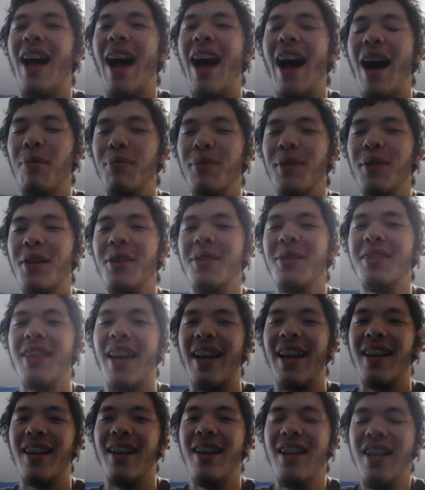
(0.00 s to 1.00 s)
uploads
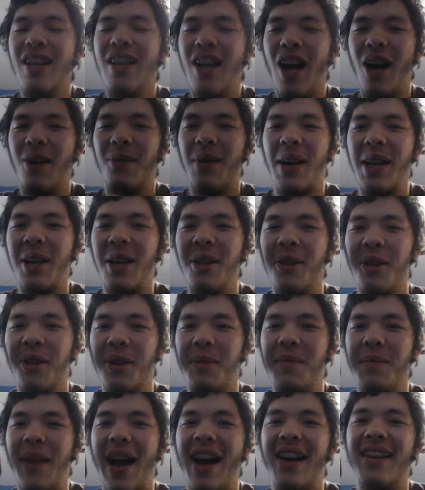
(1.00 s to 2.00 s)
like a regular
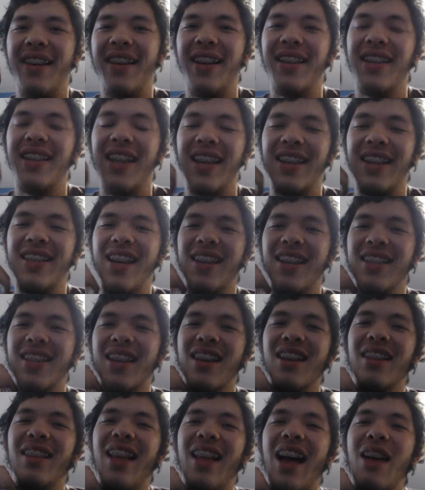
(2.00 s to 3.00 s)
amount, and like she has
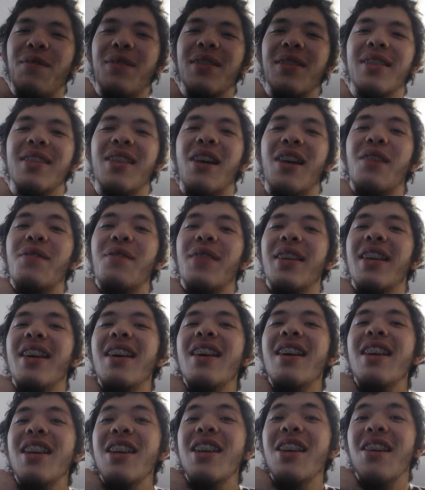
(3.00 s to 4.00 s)
like a life and stuff, and
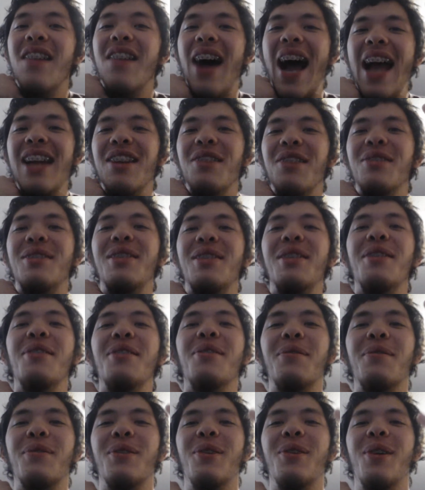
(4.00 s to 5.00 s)
you know I do
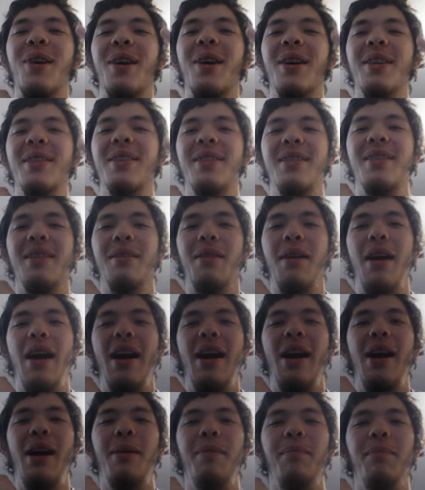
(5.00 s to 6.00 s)
too, of course.
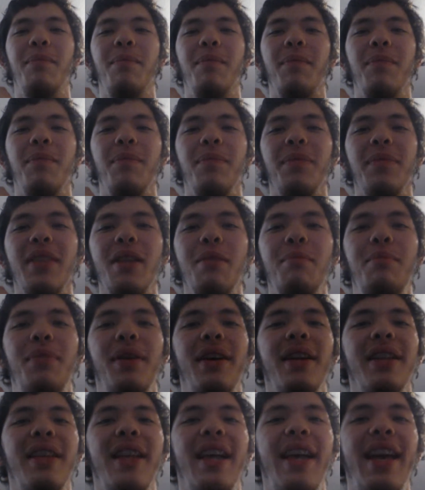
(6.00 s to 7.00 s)

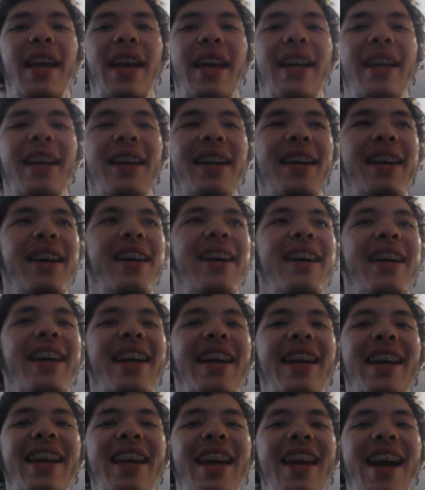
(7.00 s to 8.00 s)
But like,
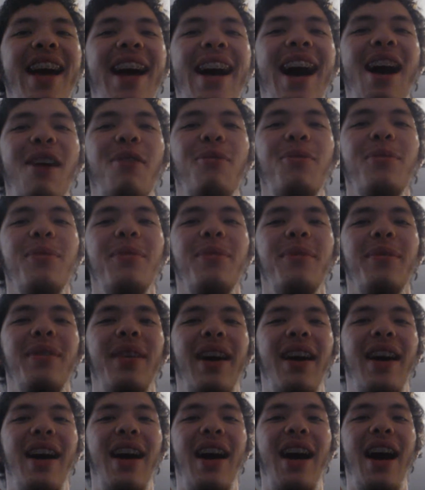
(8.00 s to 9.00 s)
yeah,
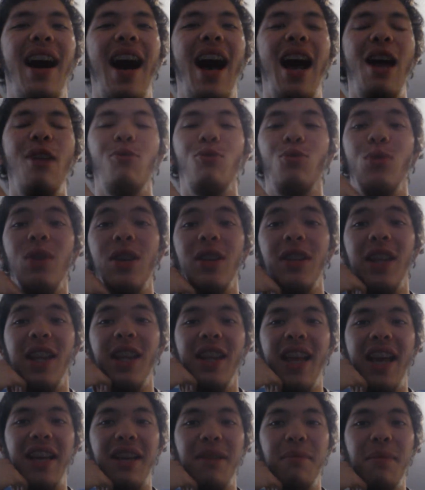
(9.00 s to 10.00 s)
I really
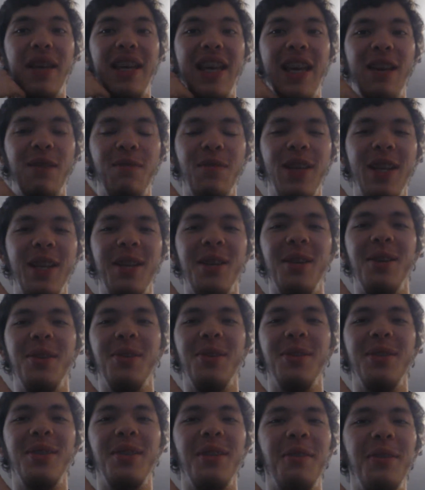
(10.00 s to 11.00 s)
like making
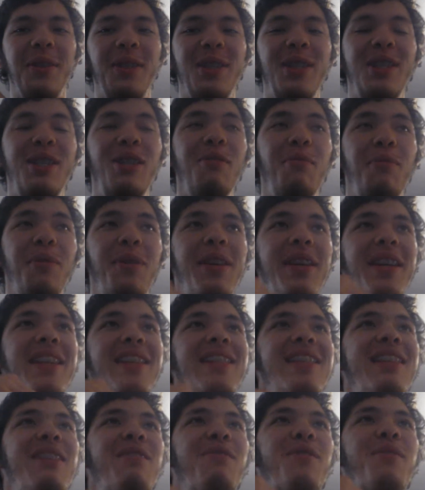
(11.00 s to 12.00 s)
videos, so it's super
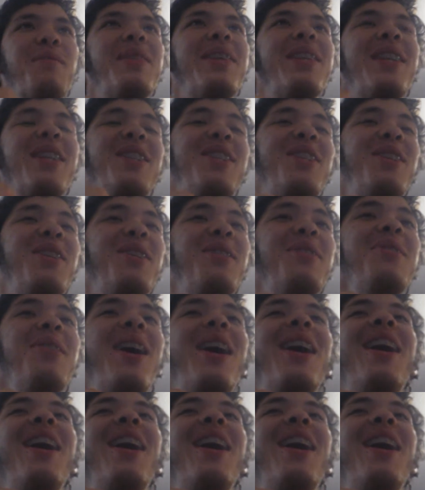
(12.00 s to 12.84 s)
easy for me to do.